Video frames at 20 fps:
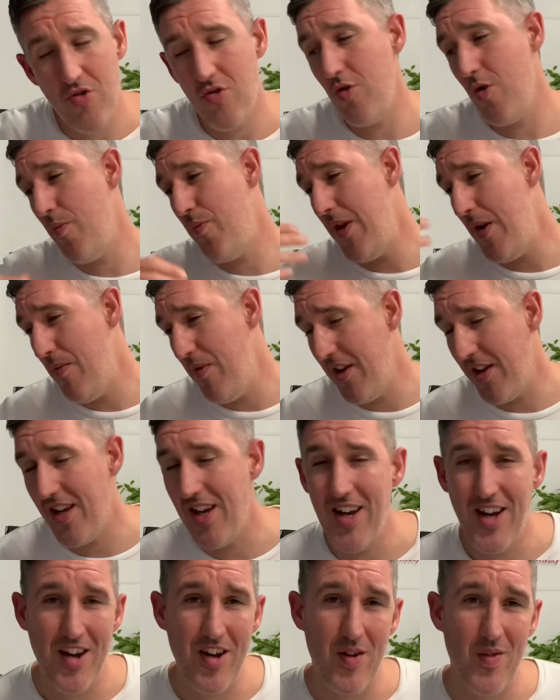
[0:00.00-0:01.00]
people are getting
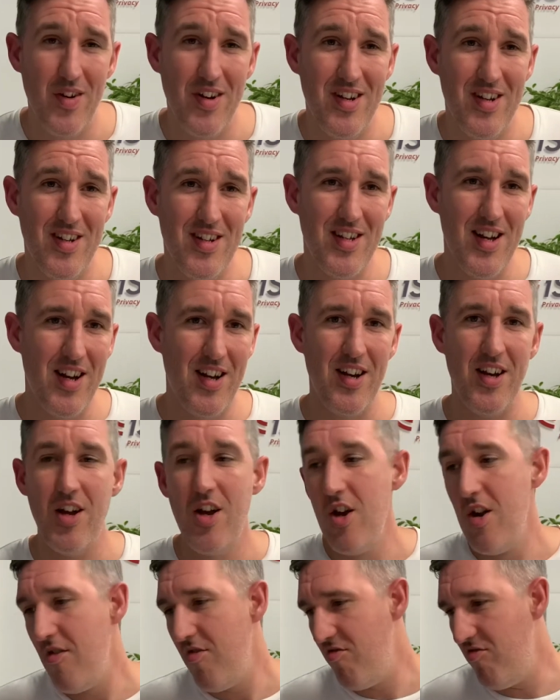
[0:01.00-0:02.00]
to understand it
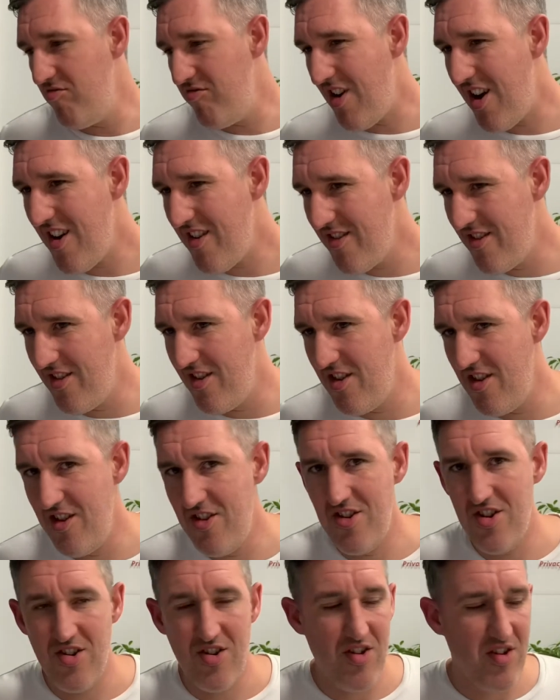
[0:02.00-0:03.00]
rather than
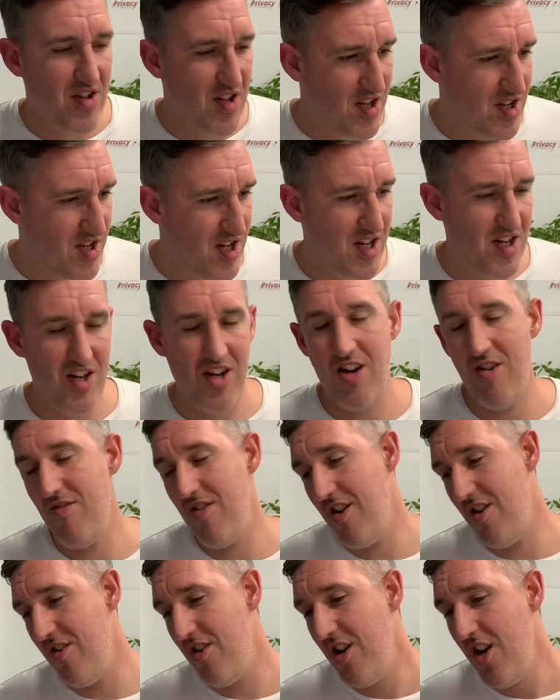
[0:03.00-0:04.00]
just sitting around
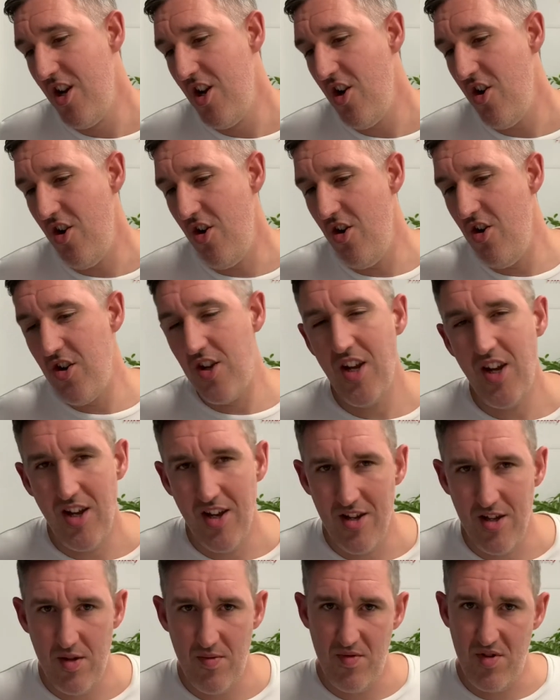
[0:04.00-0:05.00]
looking at
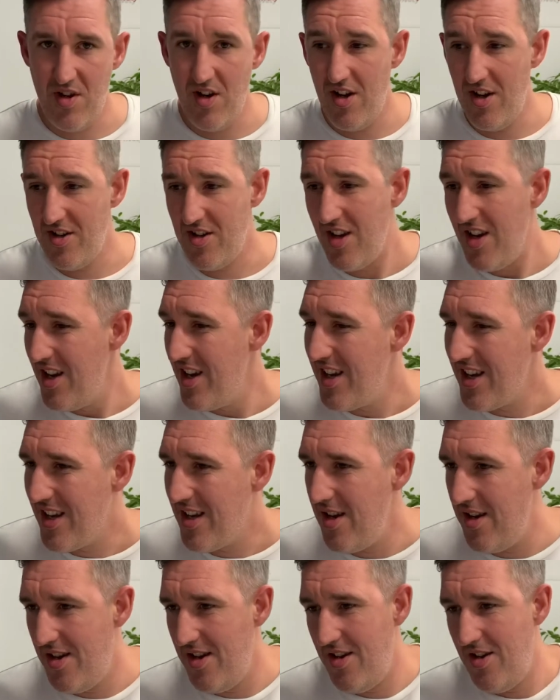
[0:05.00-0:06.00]
some slides,
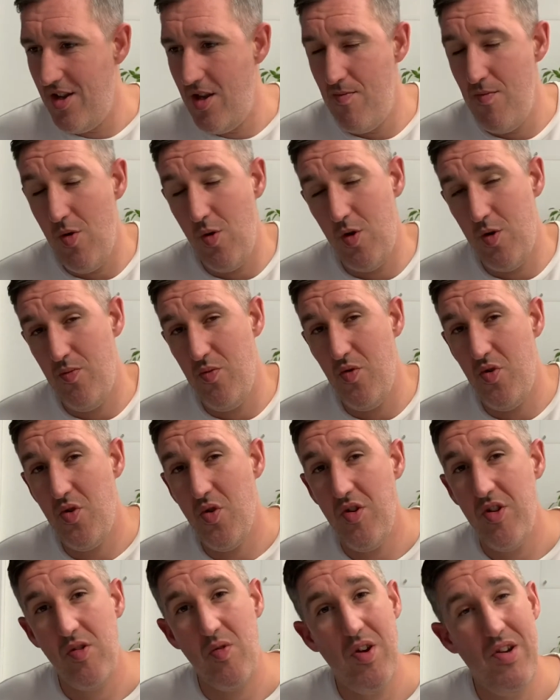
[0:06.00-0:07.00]
getting to the multiple choice
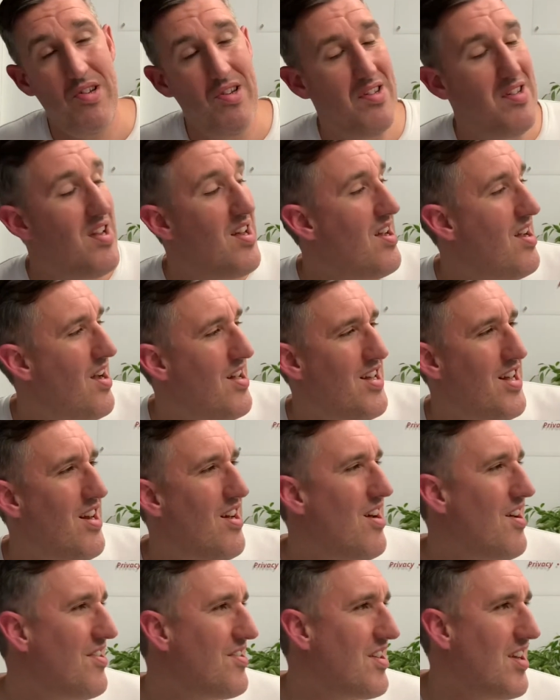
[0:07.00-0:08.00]
questions and then
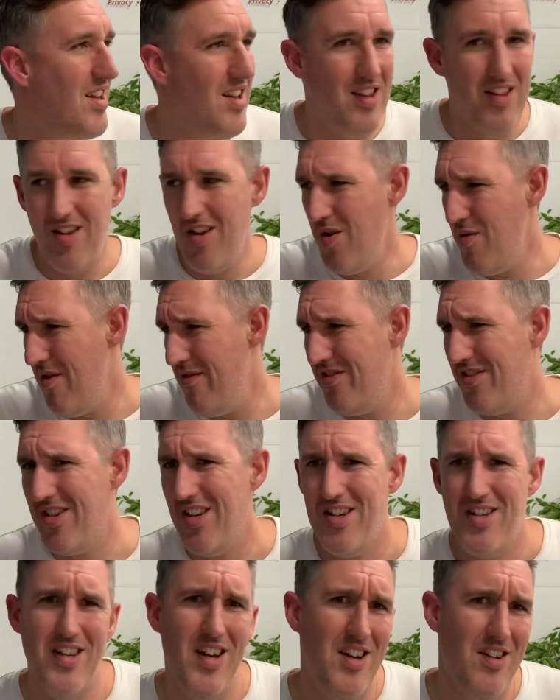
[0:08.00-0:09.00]
asking whoever sits
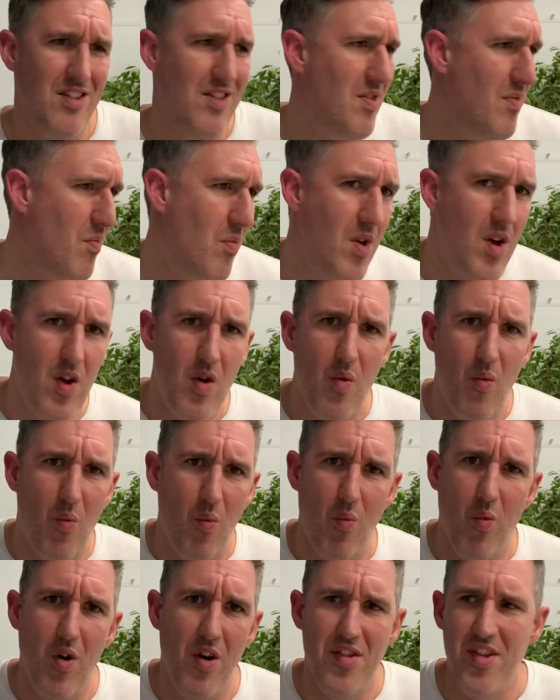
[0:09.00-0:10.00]
next to them
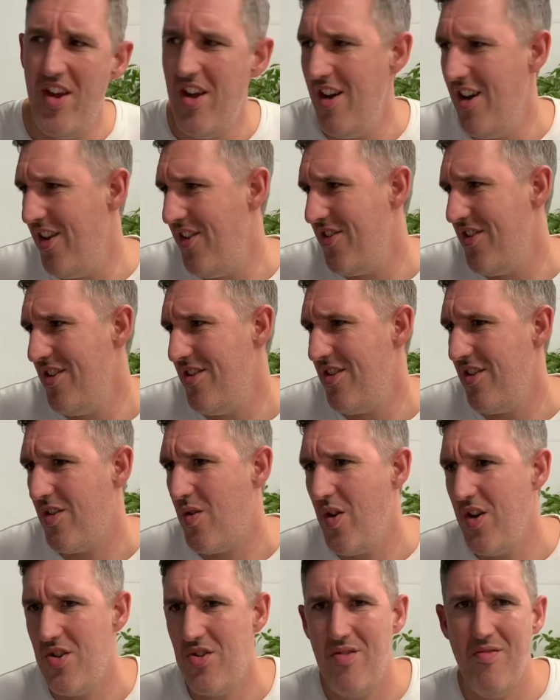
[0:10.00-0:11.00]
what they answered to
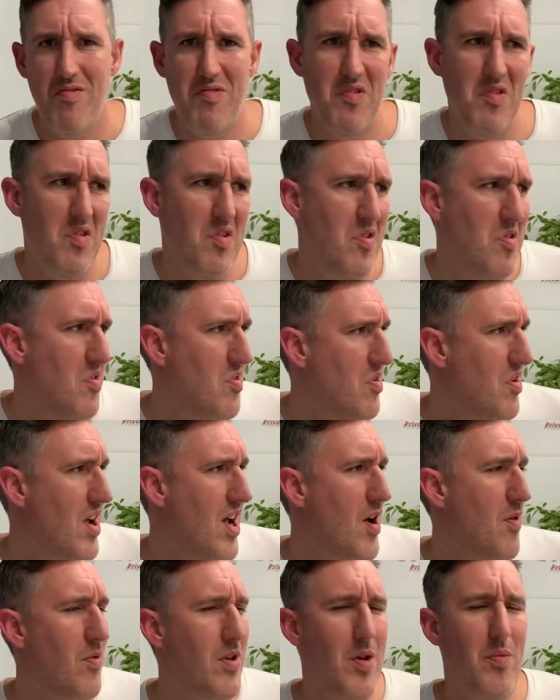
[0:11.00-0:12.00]
question 4 or how
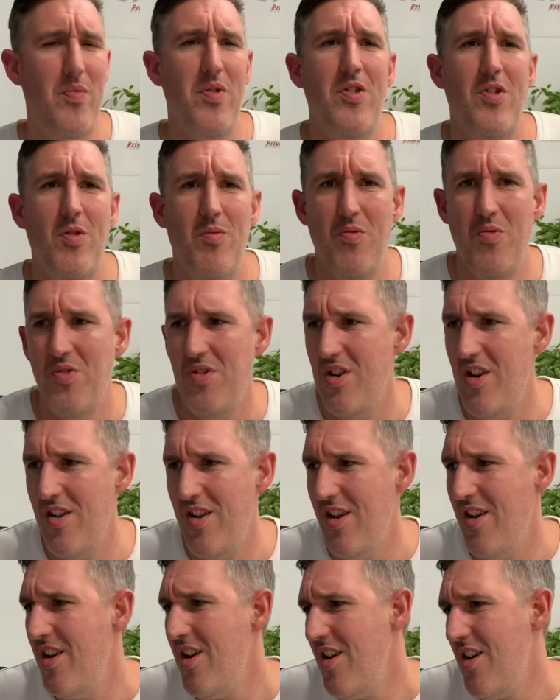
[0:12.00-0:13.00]
many principles are there,
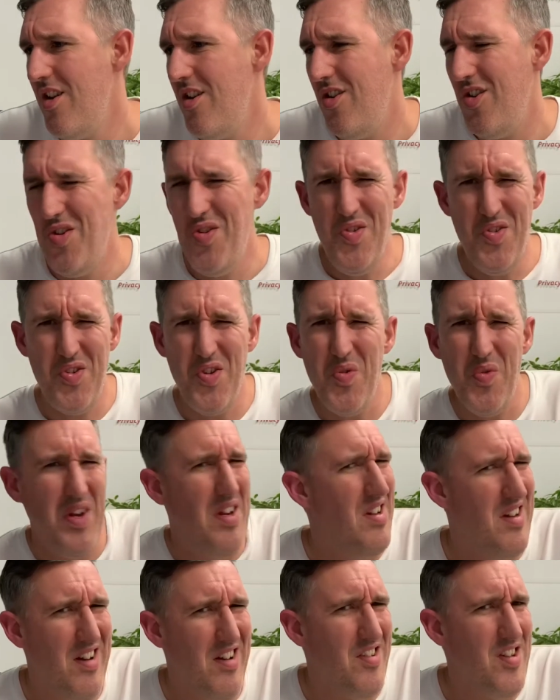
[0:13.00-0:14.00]
or who do we send
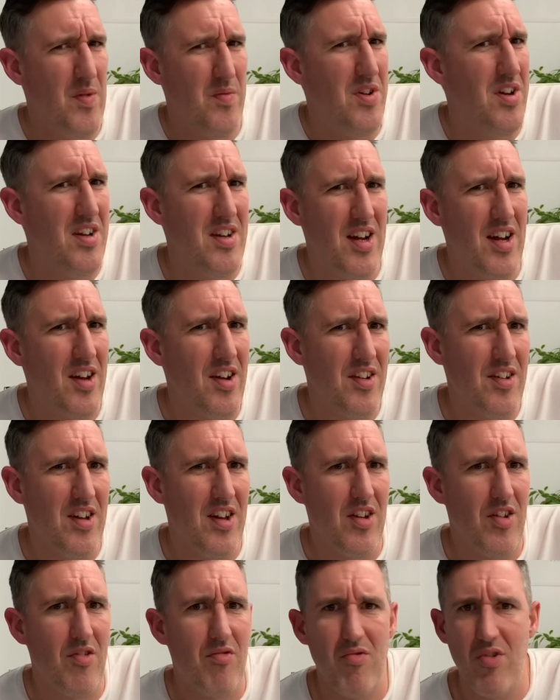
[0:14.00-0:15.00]
a subject access
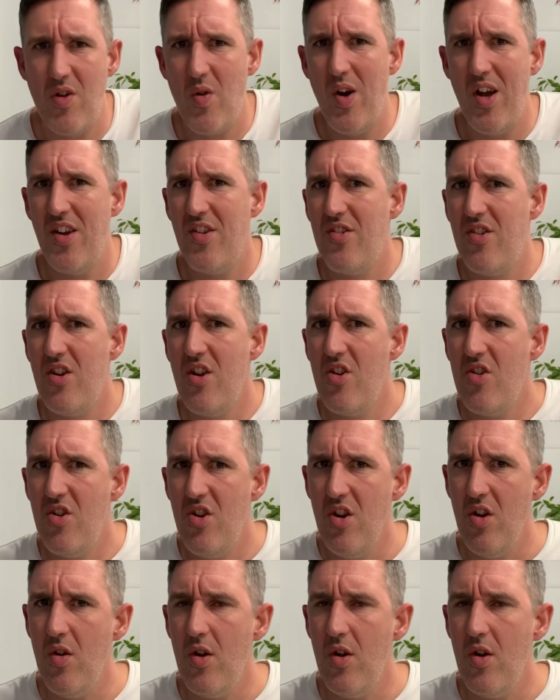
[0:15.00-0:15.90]
request to.